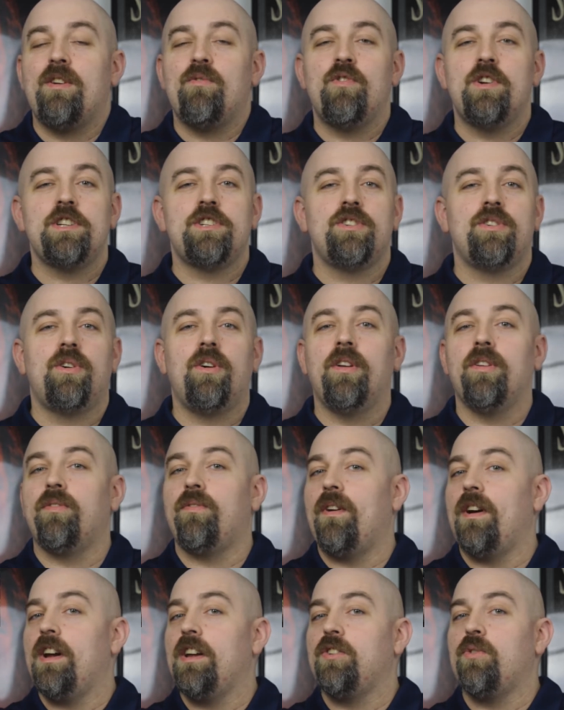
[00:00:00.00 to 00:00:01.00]
original, it's
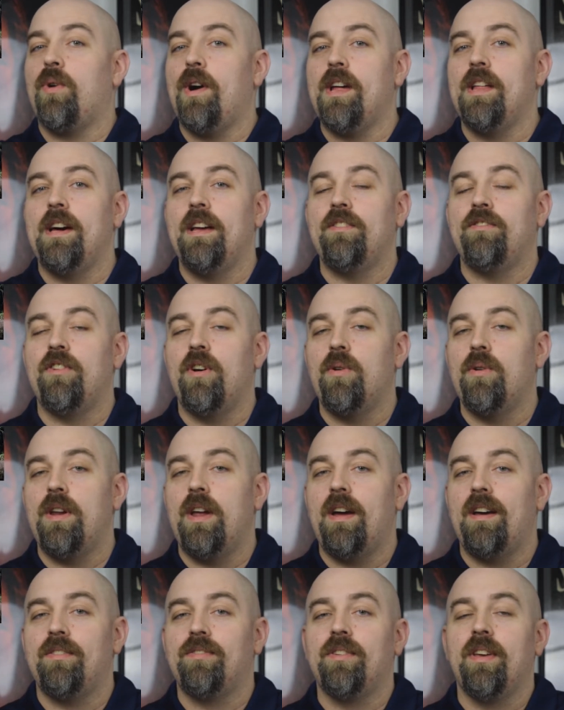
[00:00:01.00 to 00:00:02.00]
very Twilight Zone
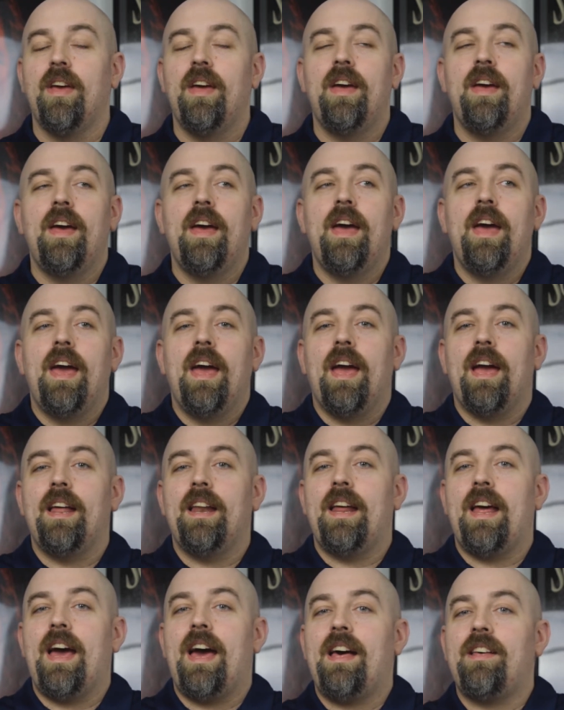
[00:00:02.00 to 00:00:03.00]
esque,
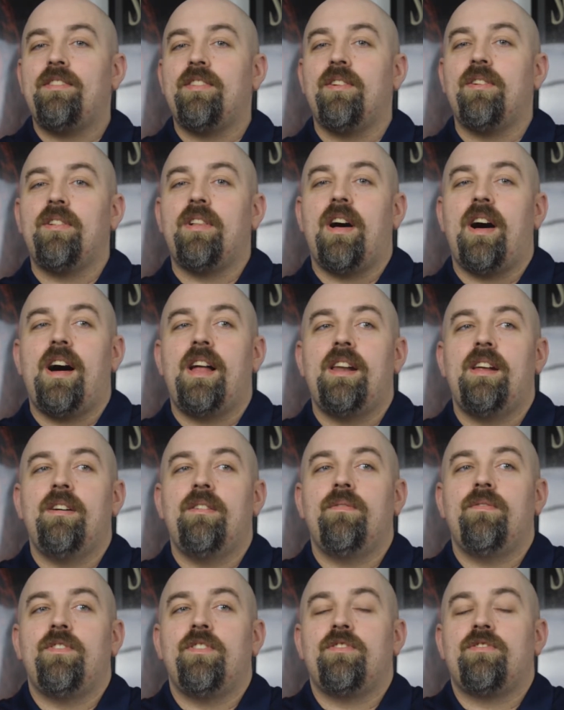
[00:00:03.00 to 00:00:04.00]
and it has a lot
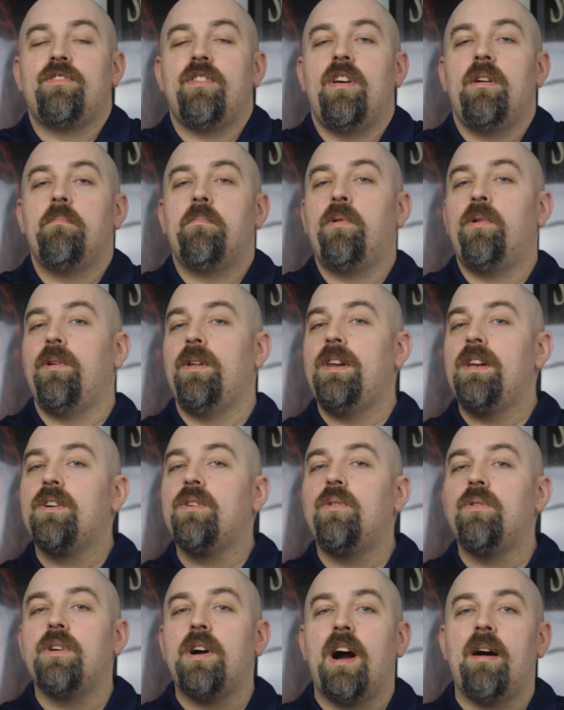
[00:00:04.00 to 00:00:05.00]
of just
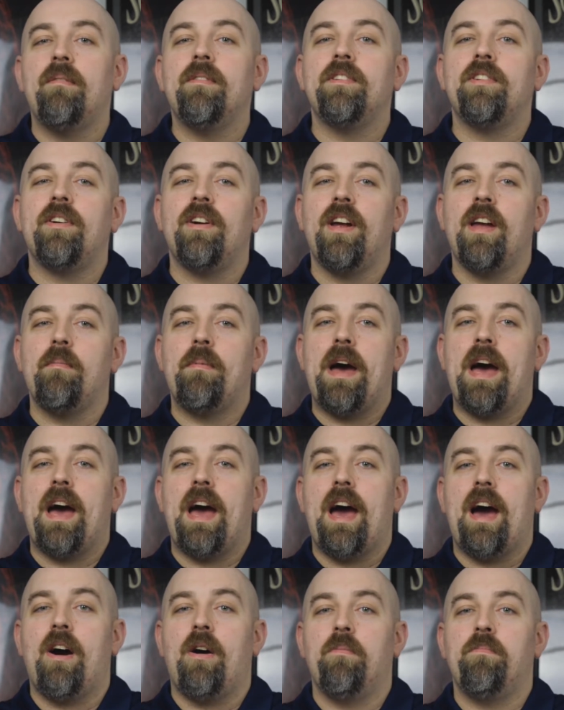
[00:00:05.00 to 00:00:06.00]
political commentary about
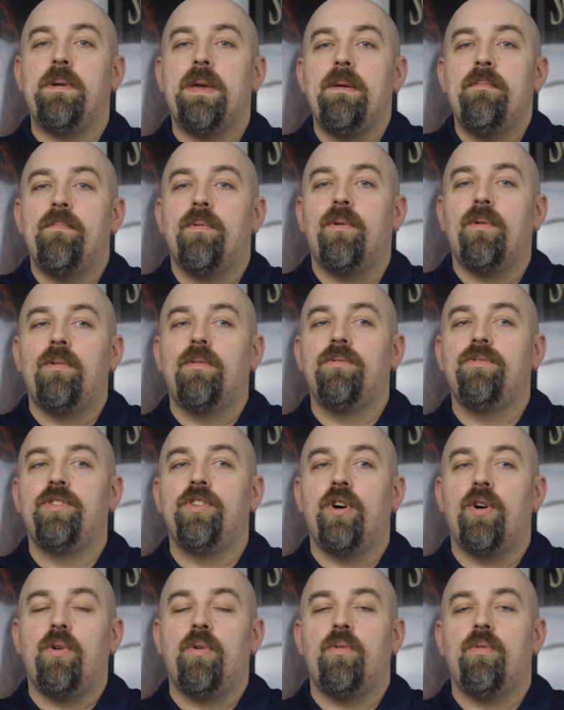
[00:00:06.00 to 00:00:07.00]
how people
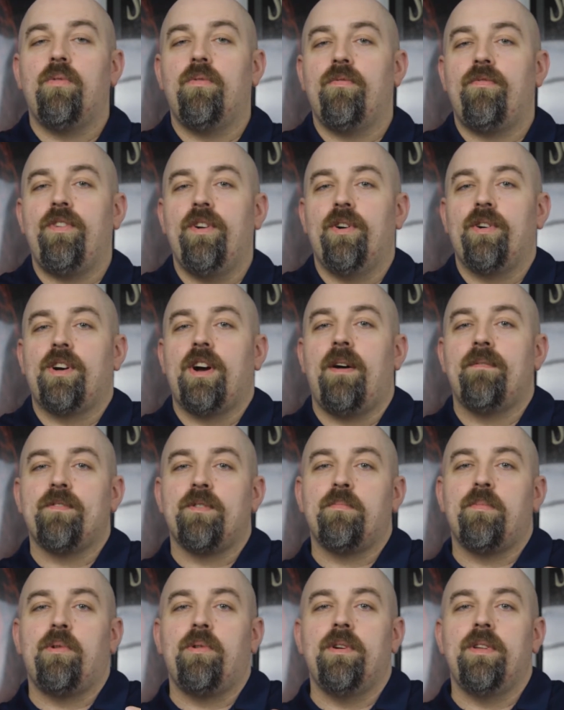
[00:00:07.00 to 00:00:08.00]
don't feel
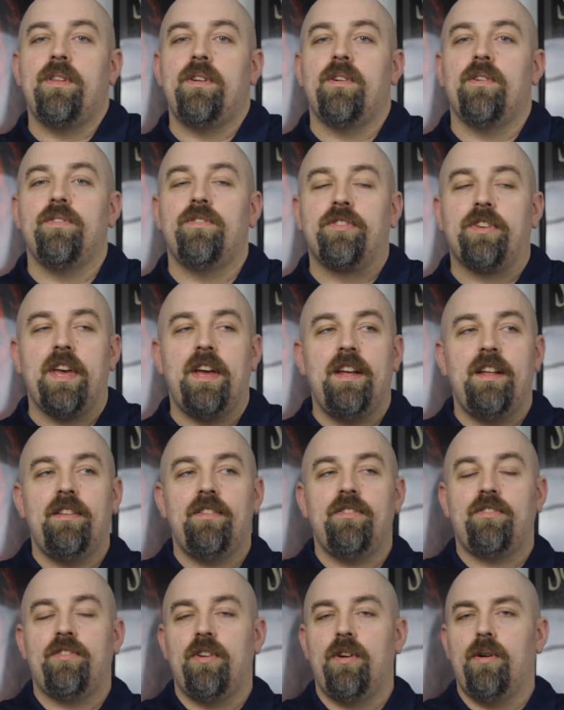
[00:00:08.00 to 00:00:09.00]
comfortable in their own
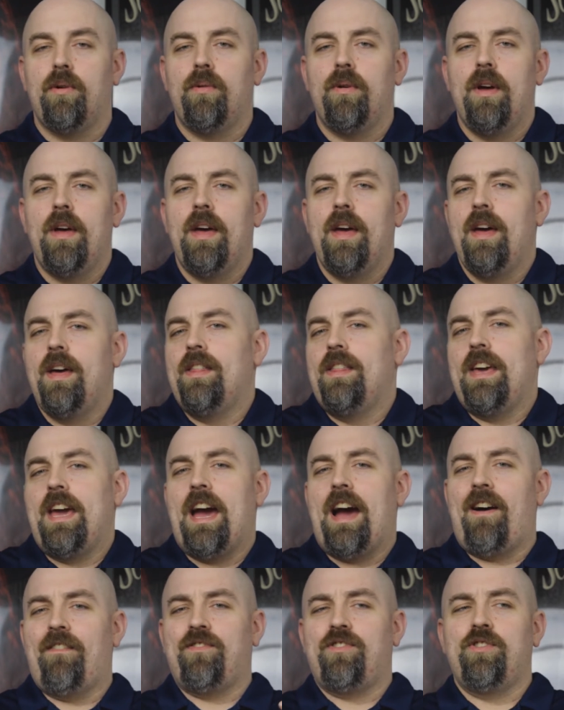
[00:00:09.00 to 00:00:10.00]
skin, so they
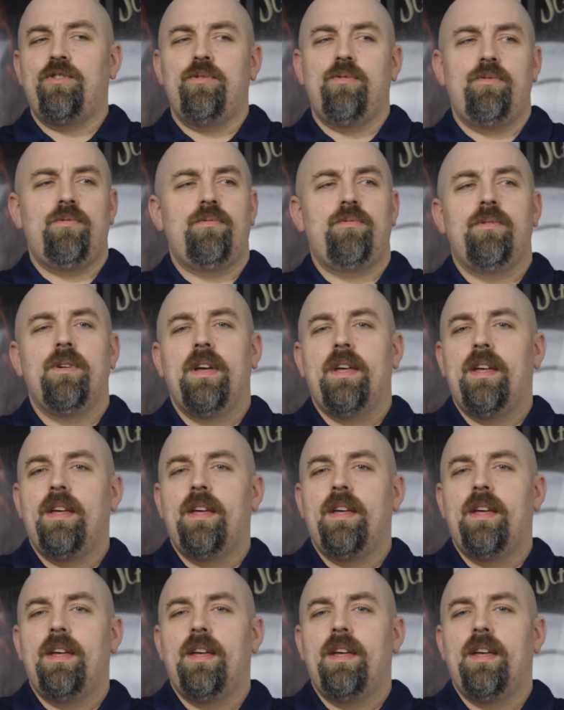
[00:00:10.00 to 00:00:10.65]
have to